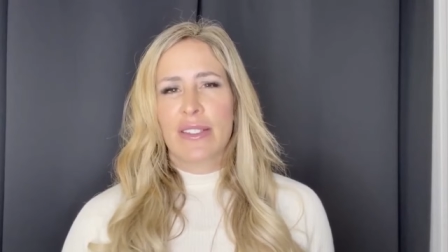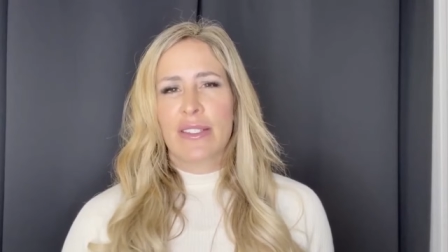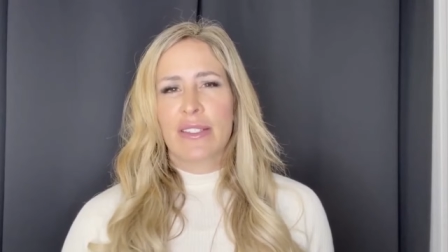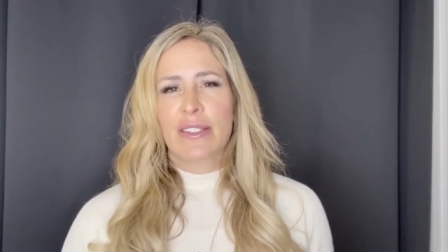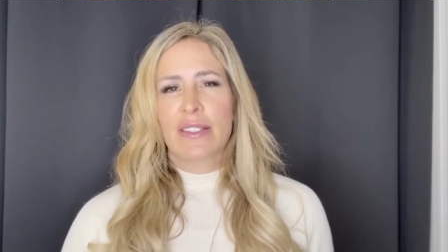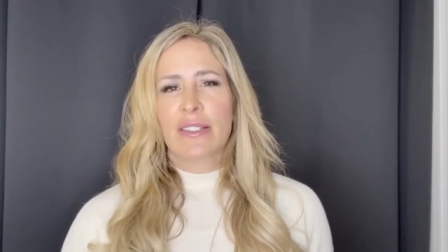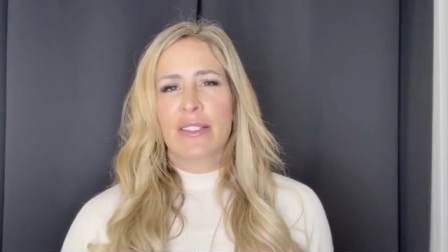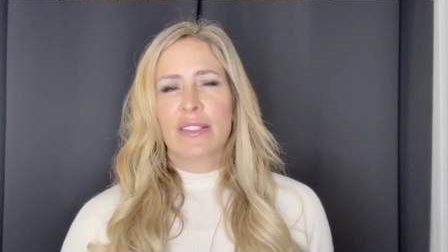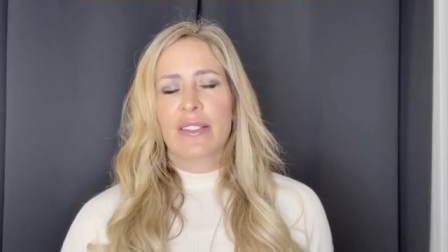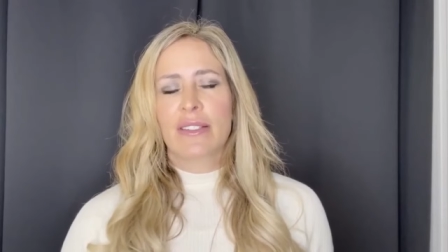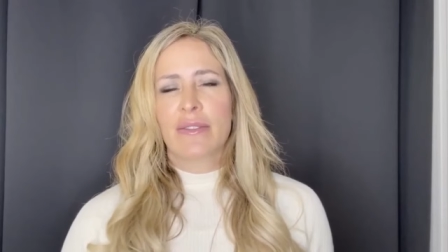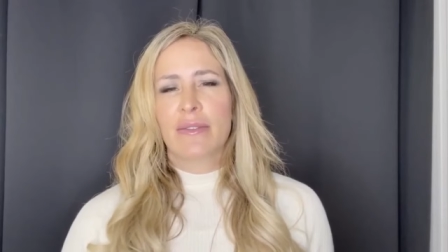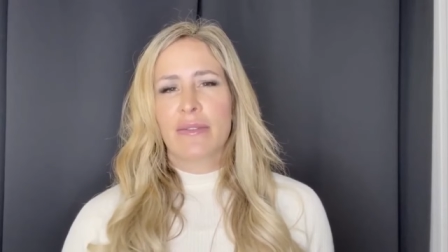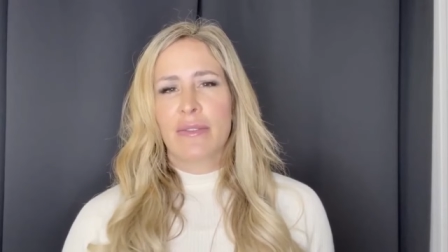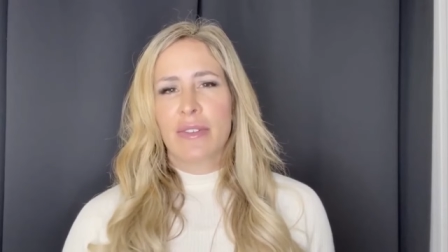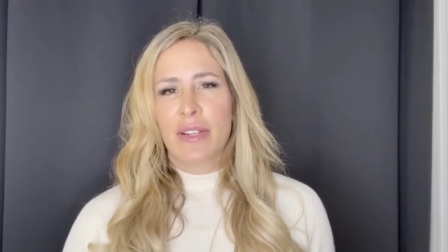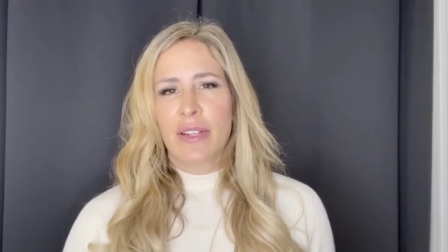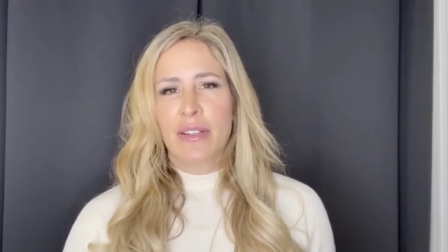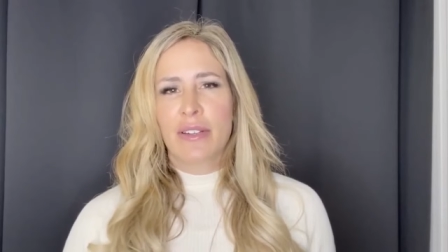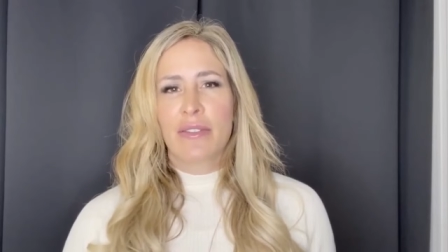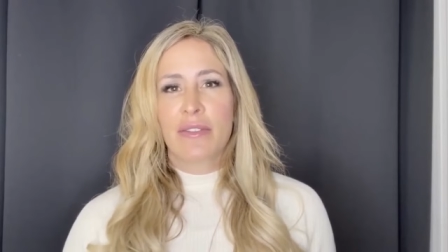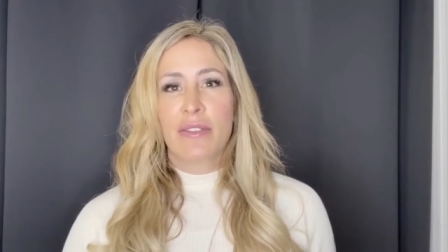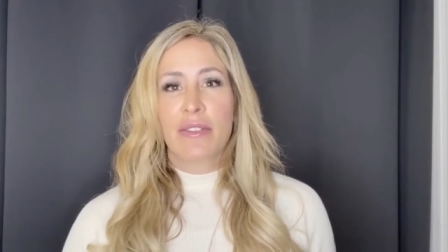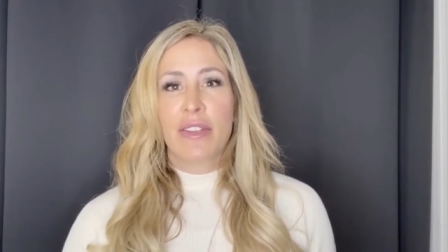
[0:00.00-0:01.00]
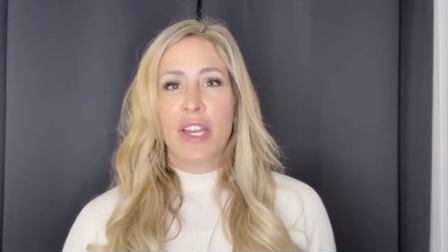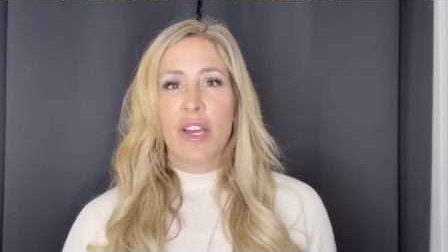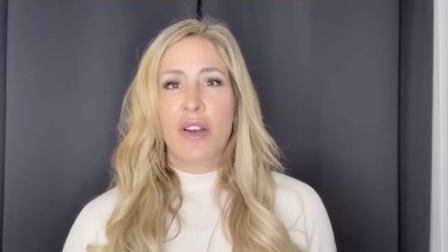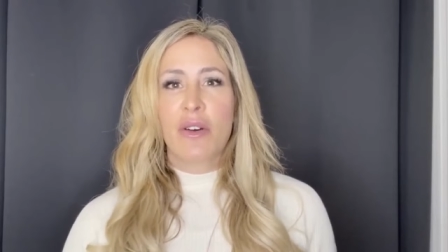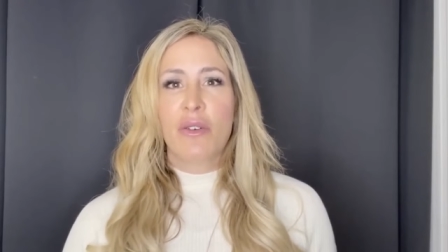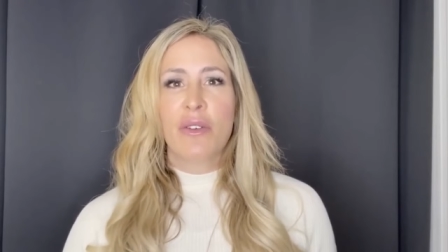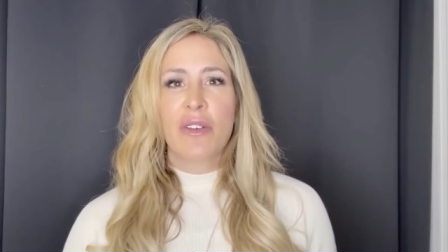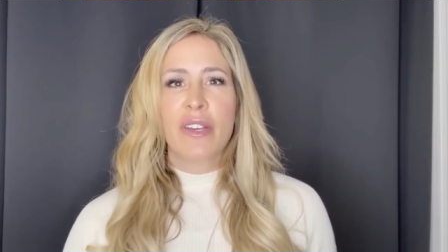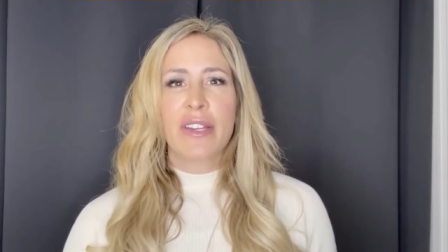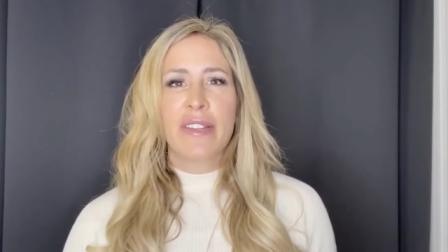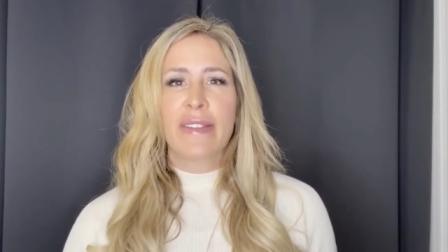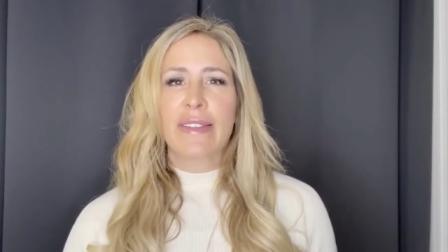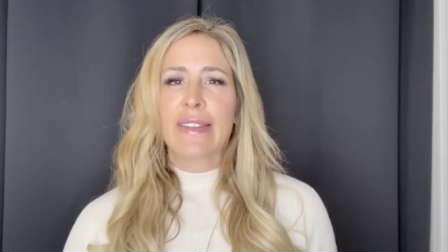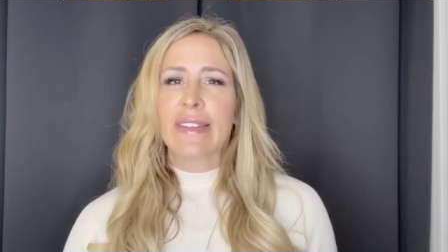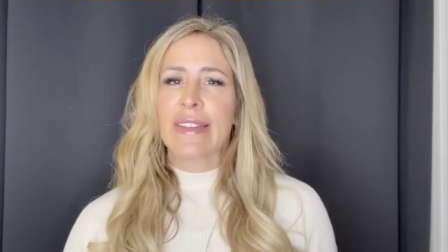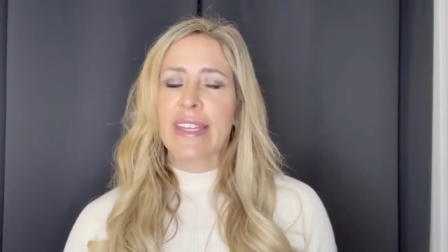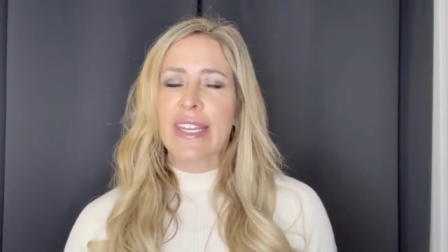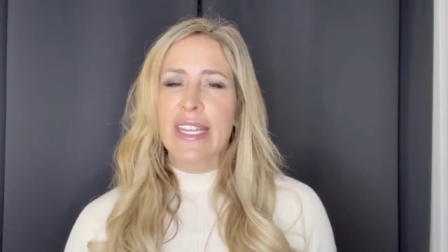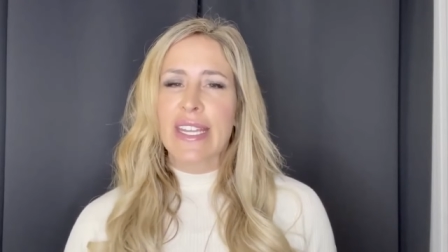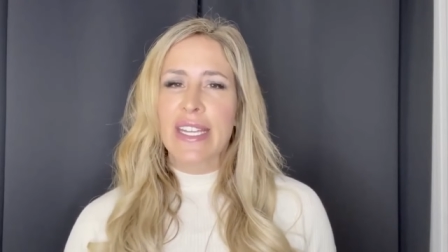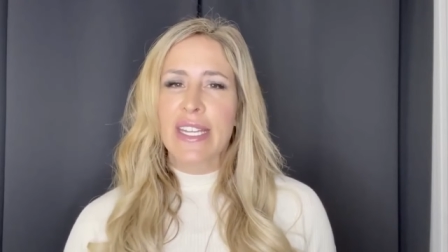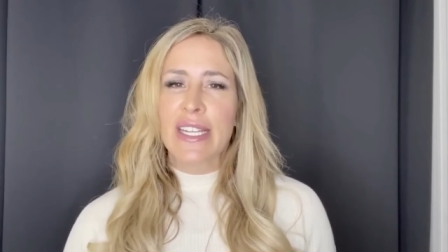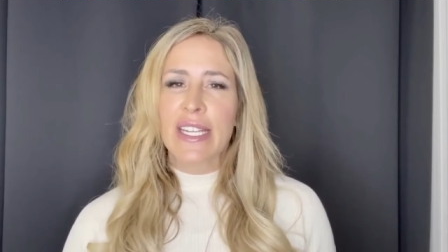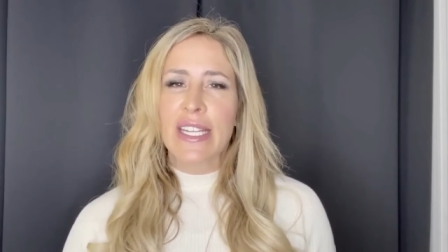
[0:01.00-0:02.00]
It's the only
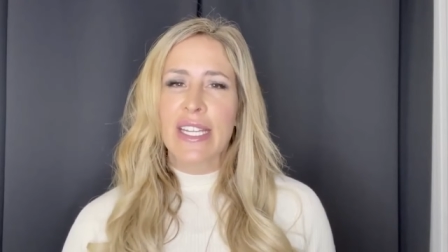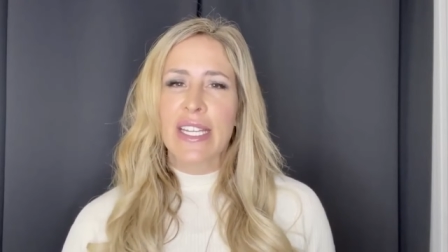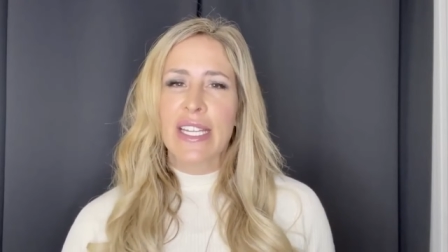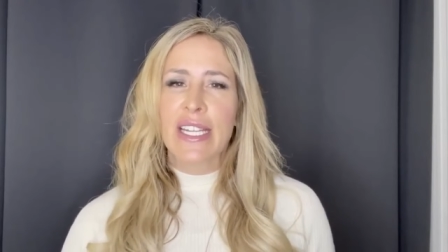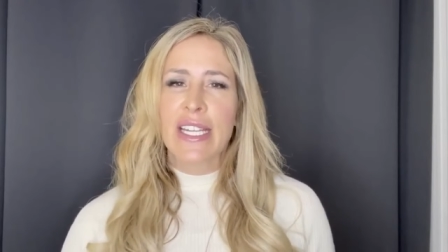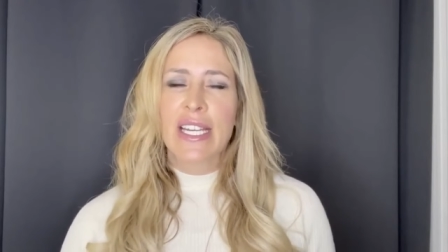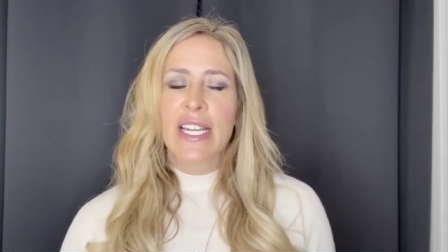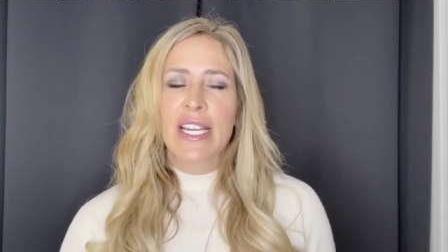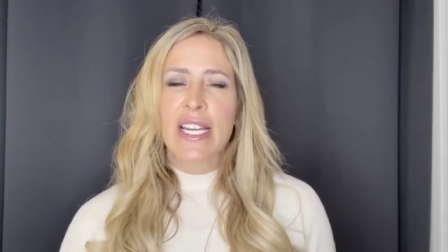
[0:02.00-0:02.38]
thing